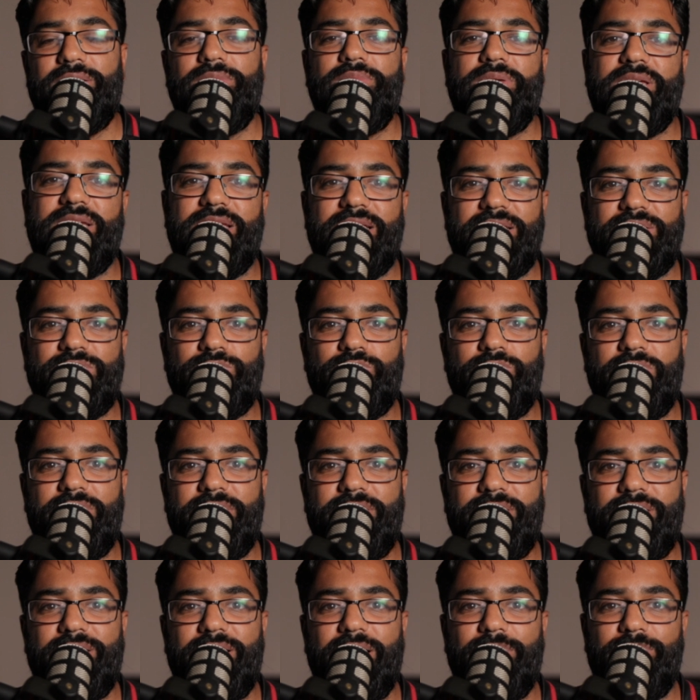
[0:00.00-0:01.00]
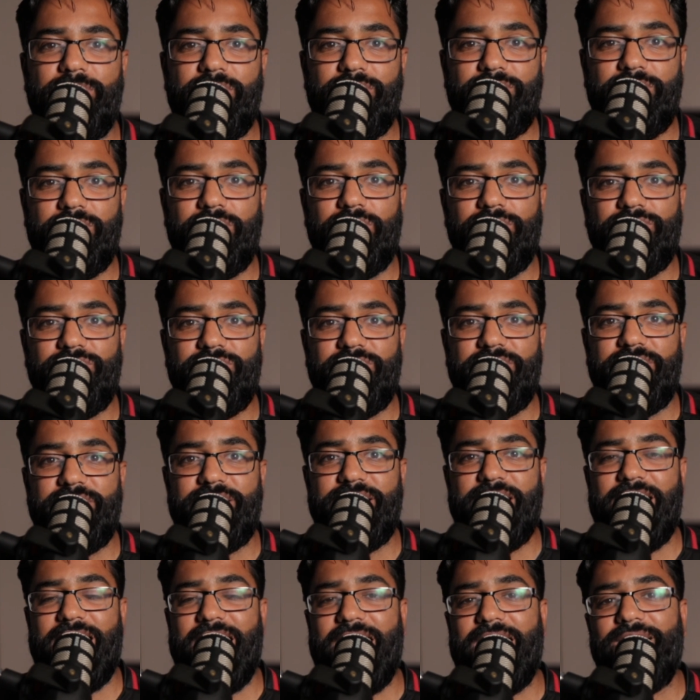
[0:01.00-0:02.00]
But guess what? I'm overconfident.
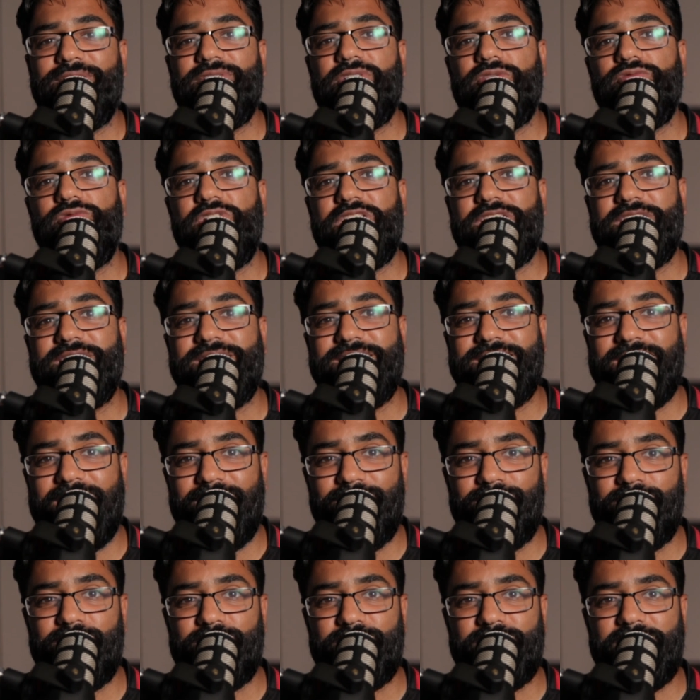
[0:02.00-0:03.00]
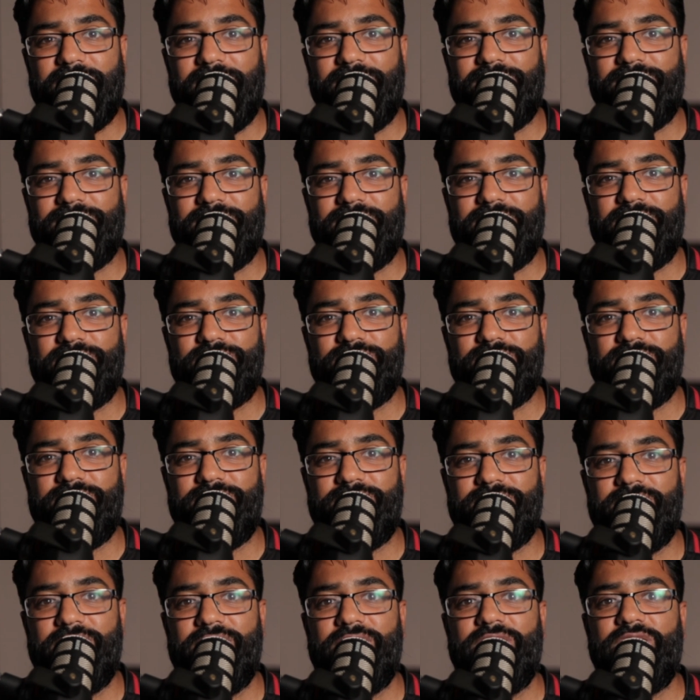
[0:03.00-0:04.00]
I haven't written down those
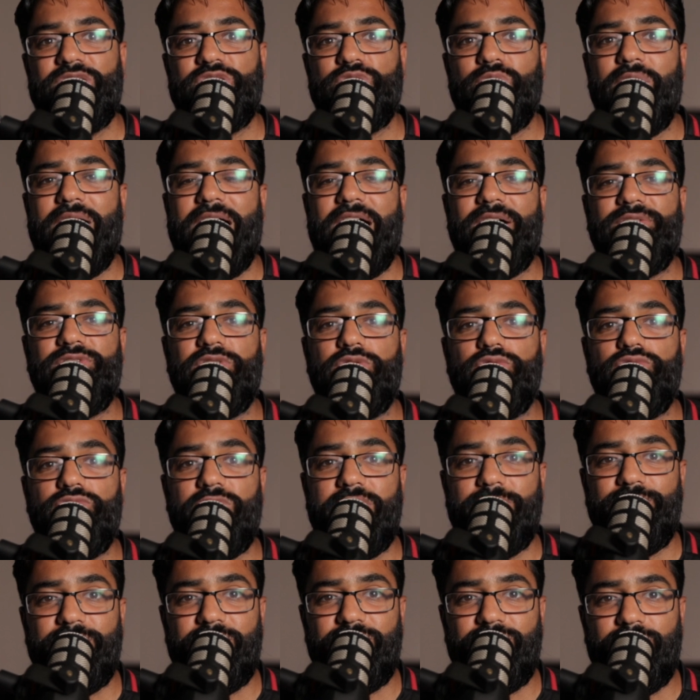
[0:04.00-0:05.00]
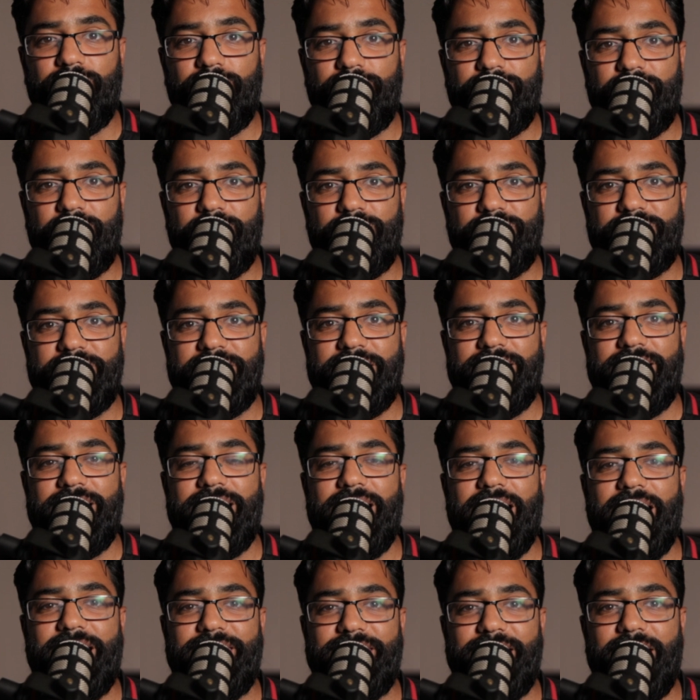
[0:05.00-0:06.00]
calculations, so I have to reperform those.
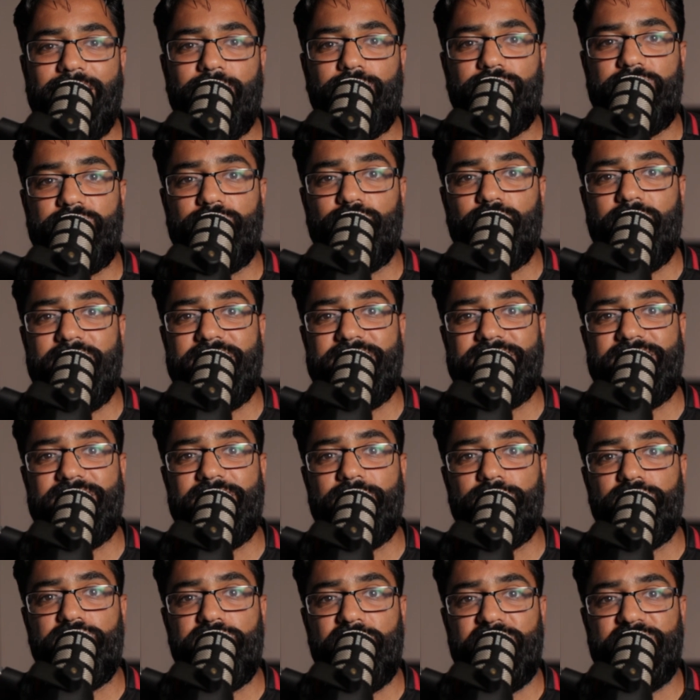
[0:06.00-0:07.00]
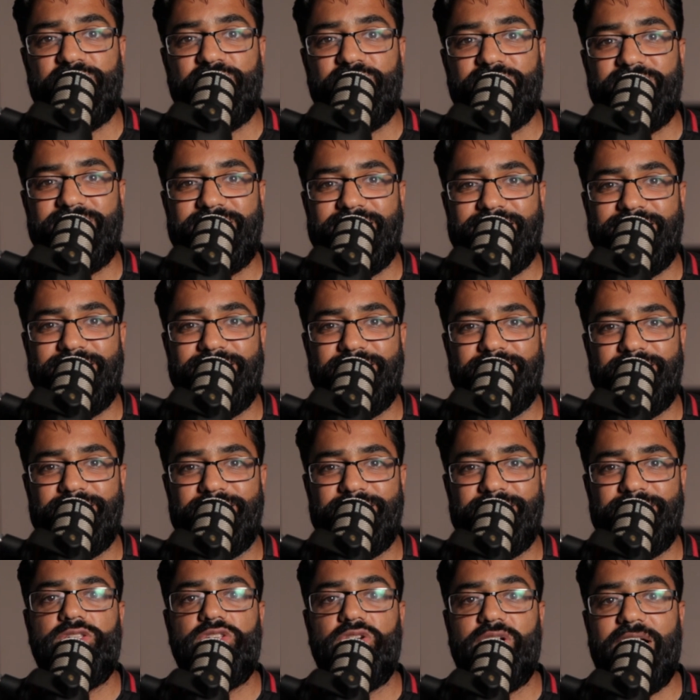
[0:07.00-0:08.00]
And that was wasting precious
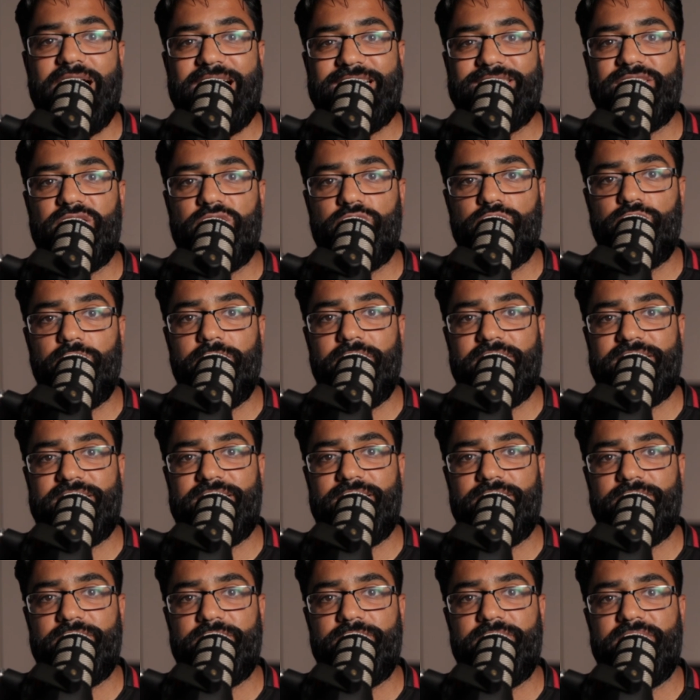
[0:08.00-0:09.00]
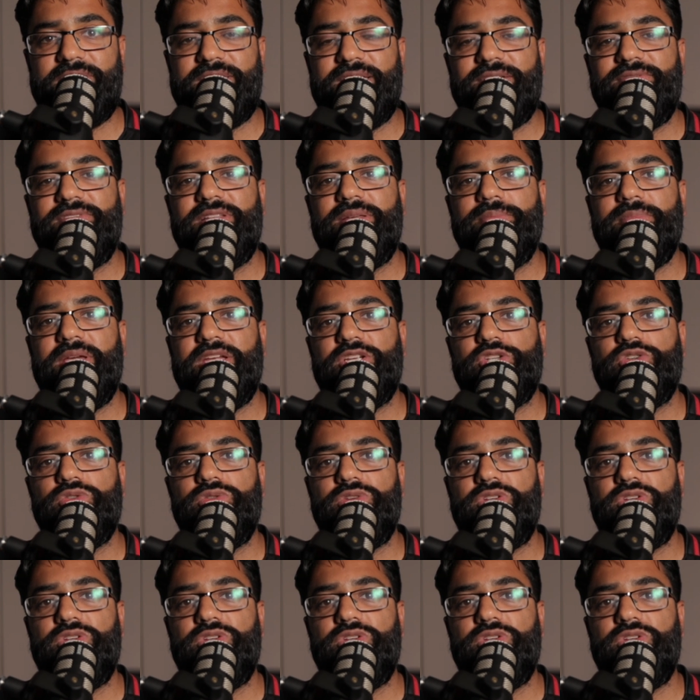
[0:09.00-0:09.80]
seconds. So guys, those were my tips, but definitely make sure